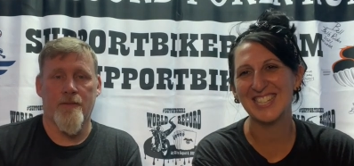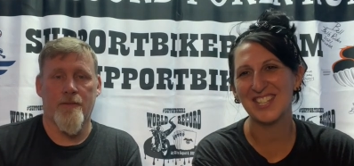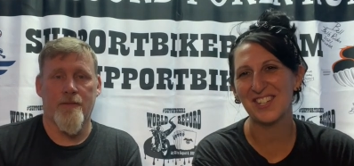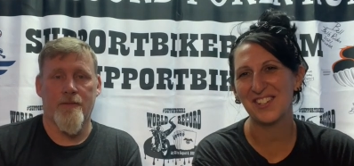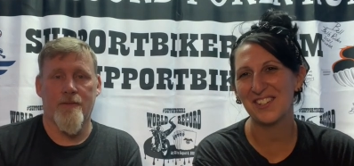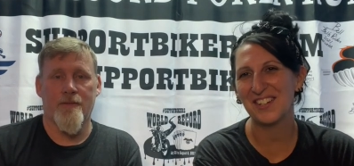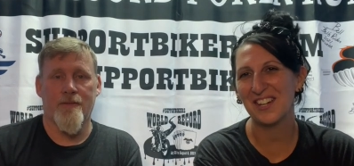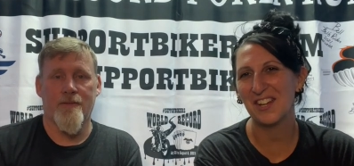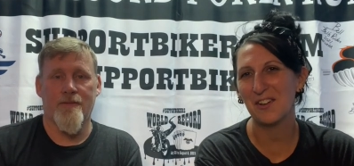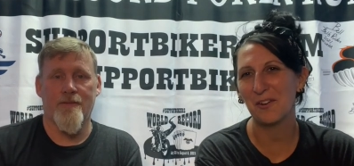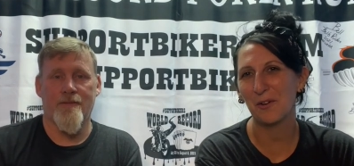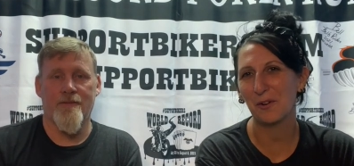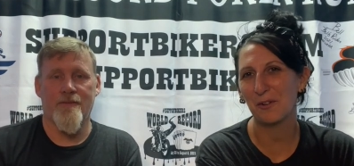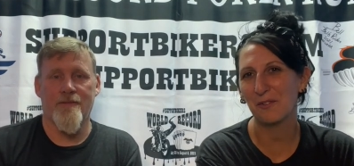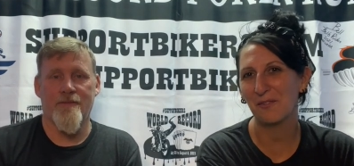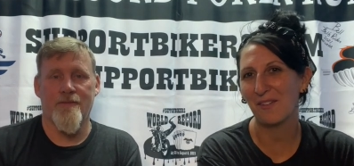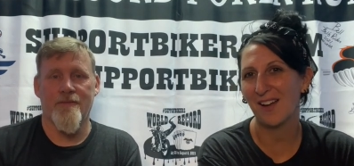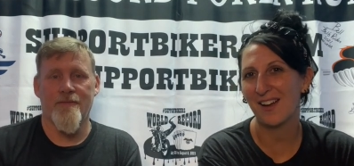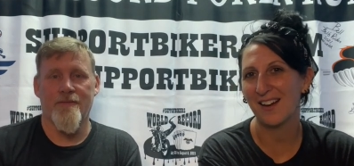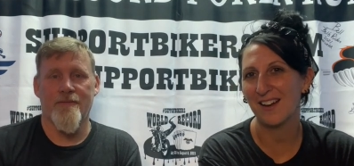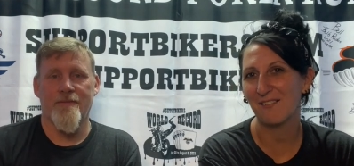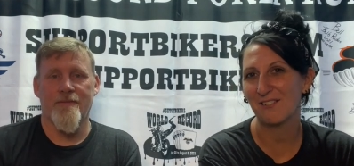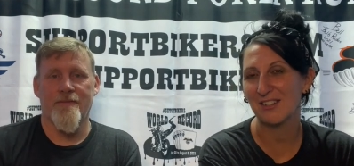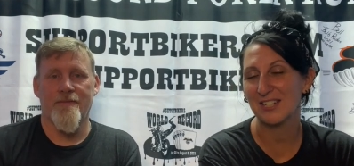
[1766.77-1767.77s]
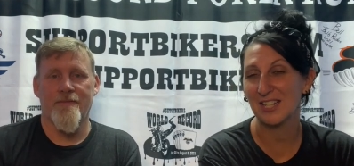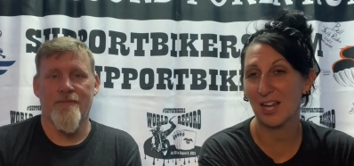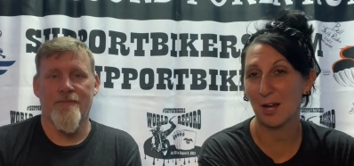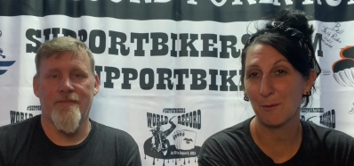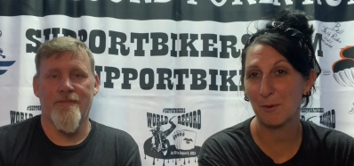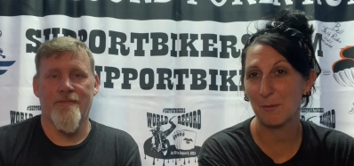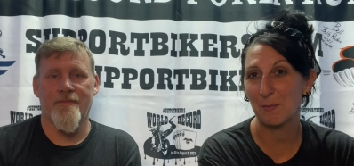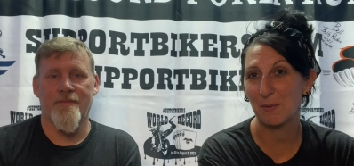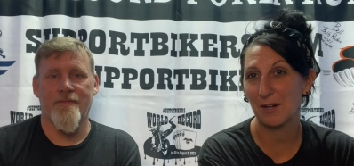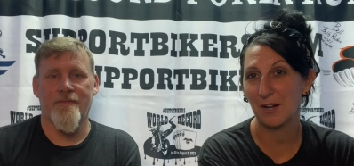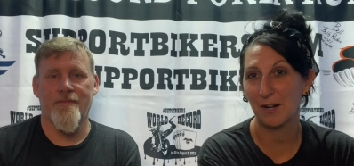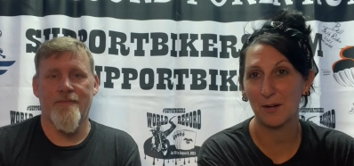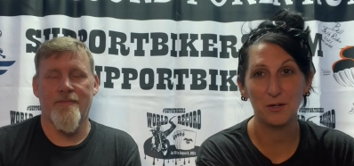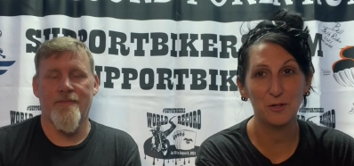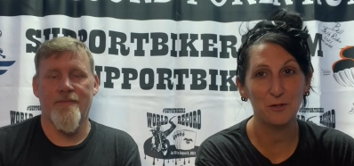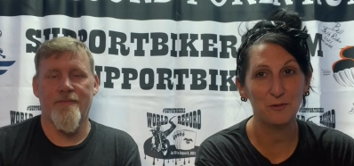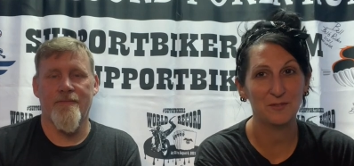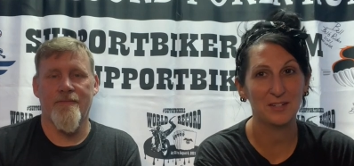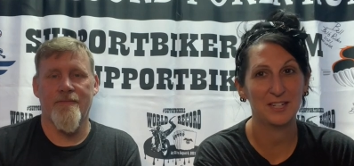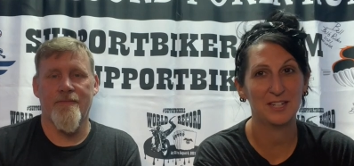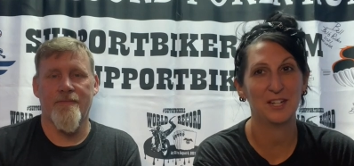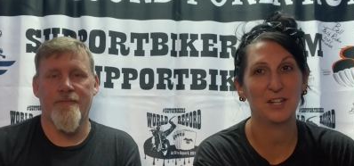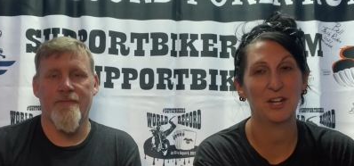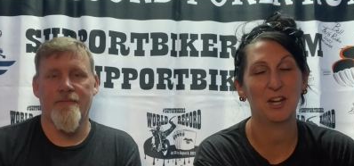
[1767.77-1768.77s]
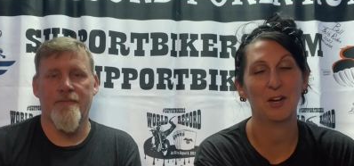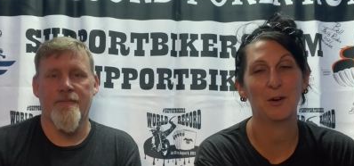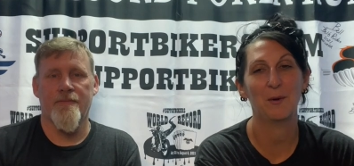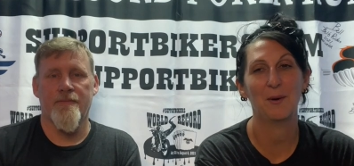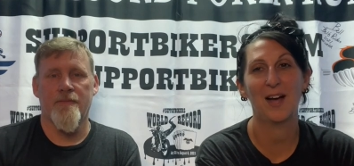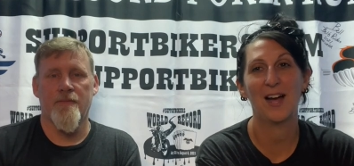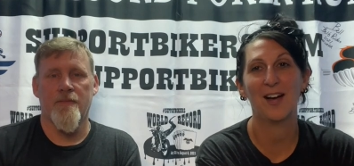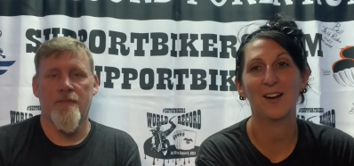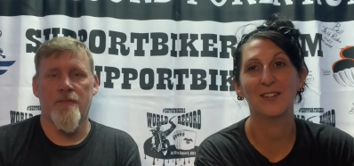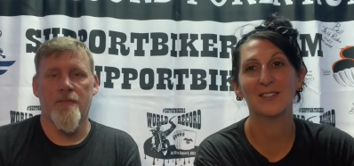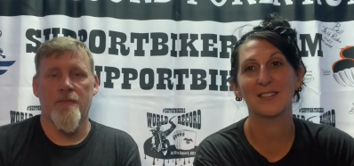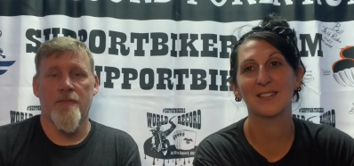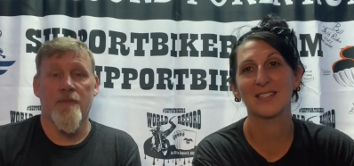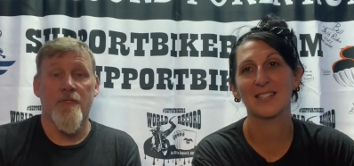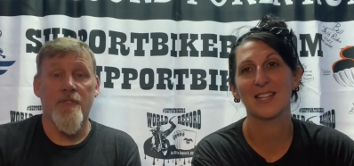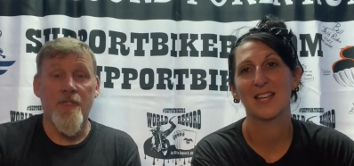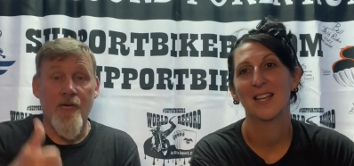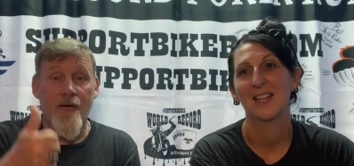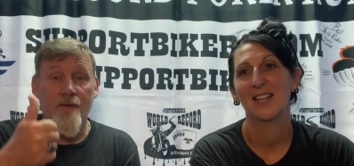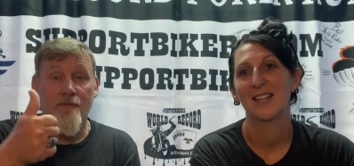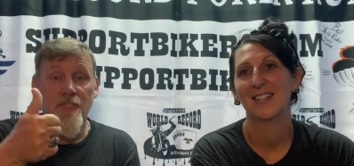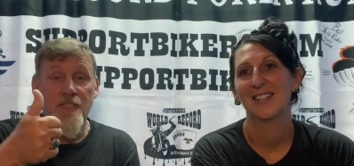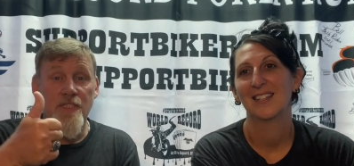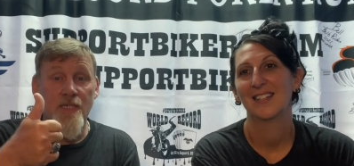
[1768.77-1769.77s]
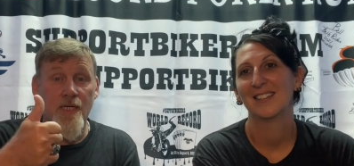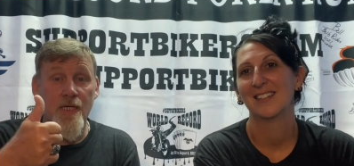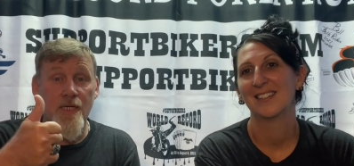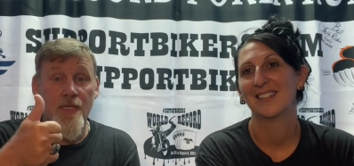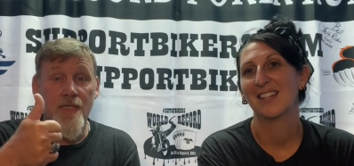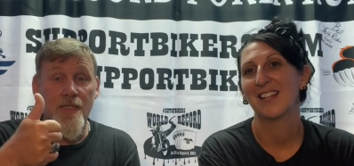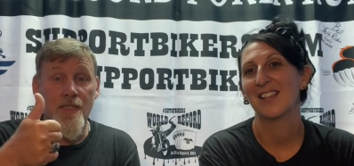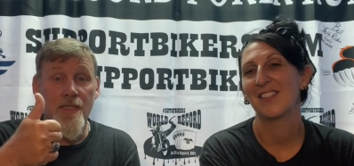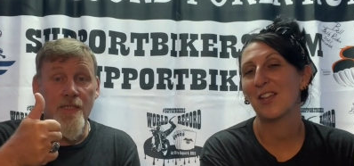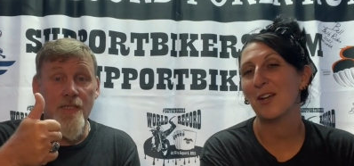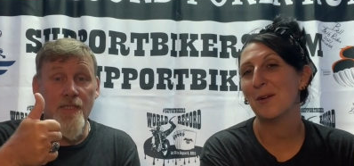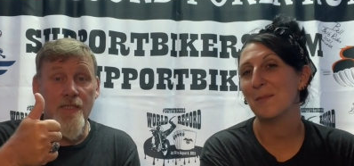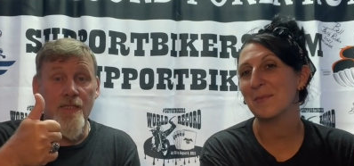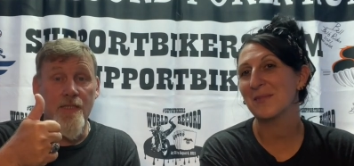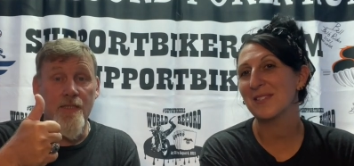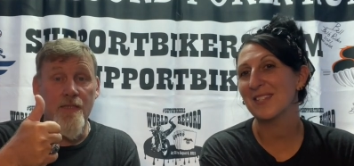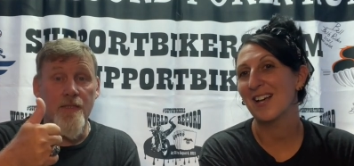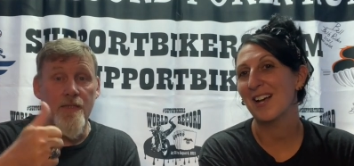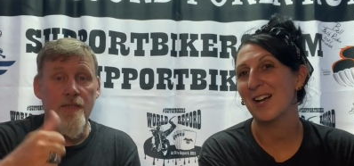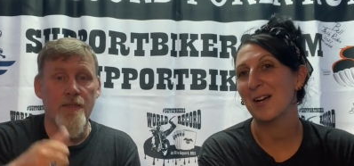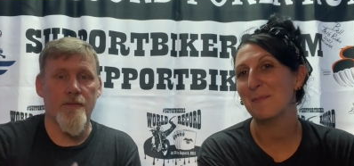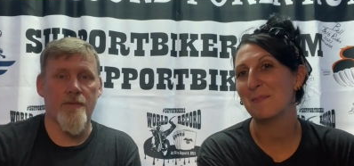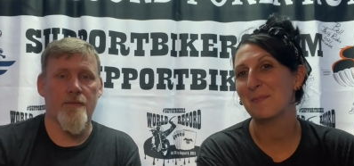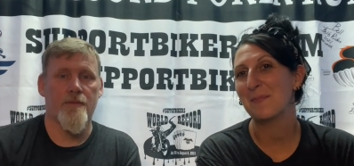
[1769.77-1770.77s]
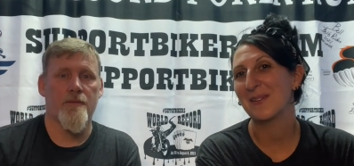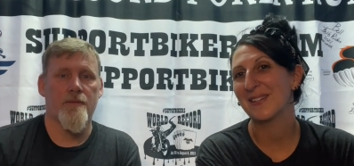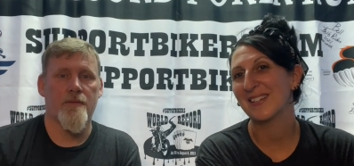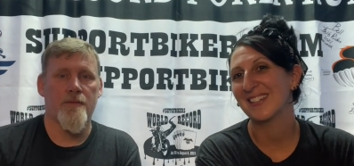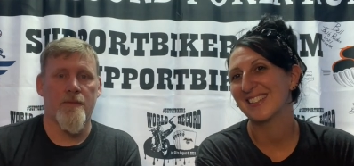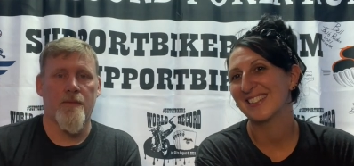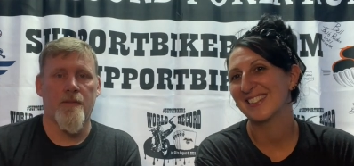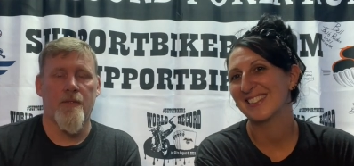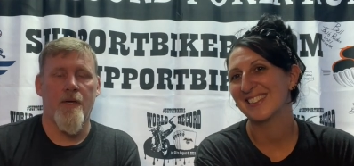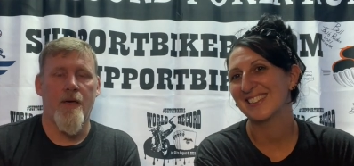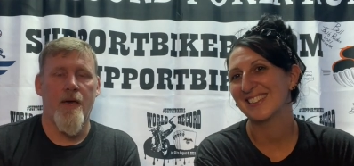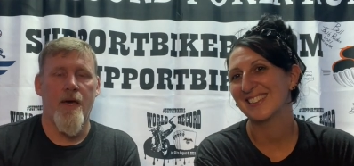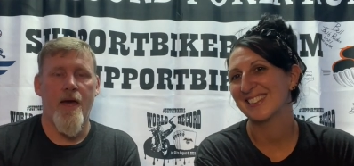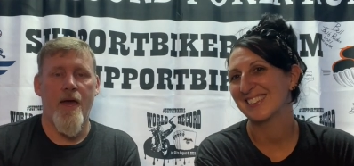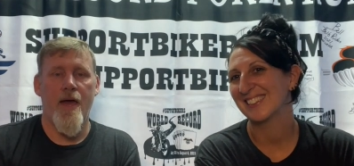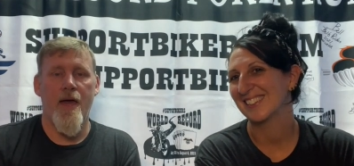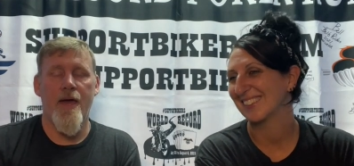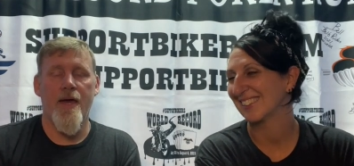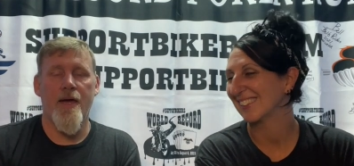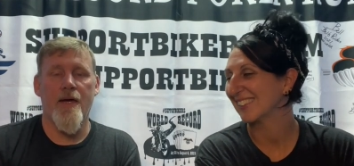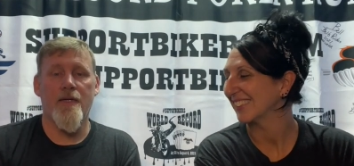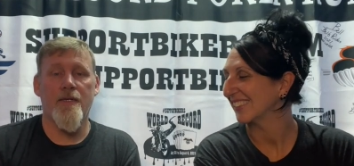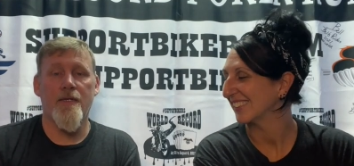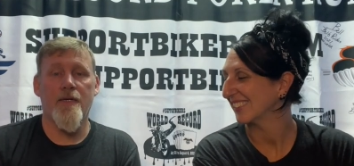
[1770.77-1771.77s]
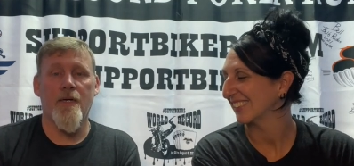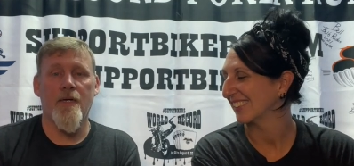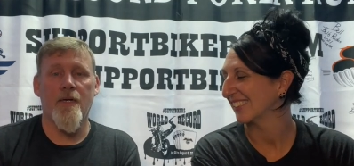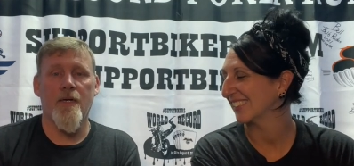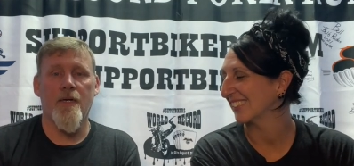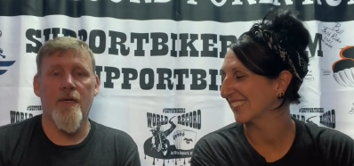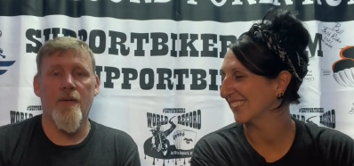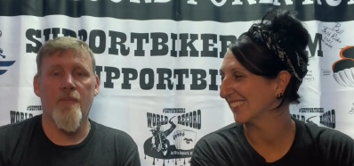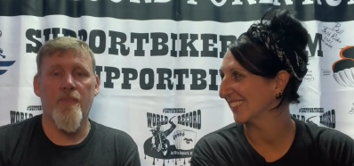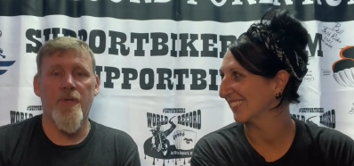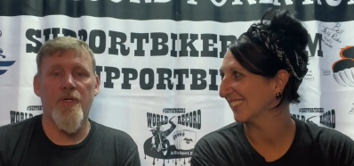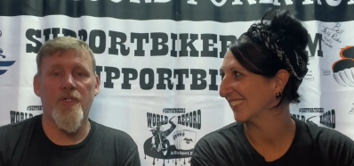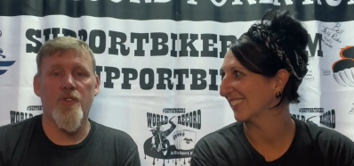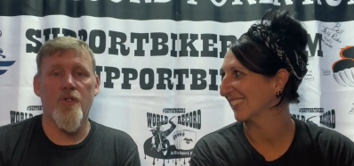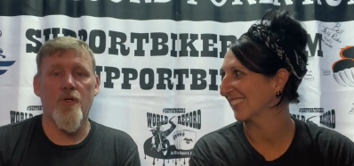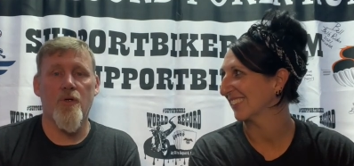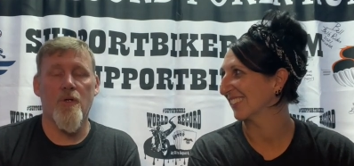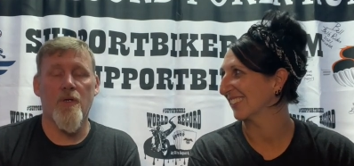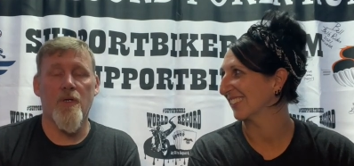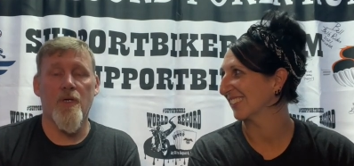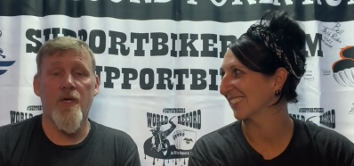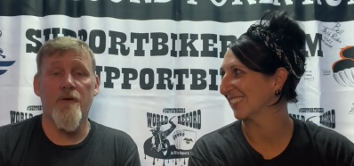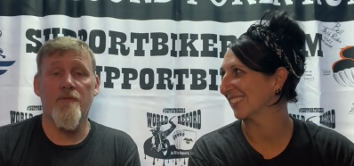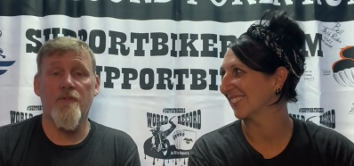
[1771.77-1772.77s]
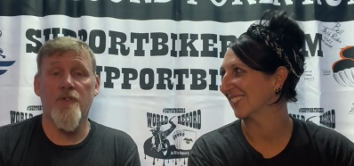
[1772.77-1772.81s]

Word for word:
Speaker 1: so you get notified every time we put a new video out. Give us a thumbs up.
Speaker 2: And uh, be sure to leave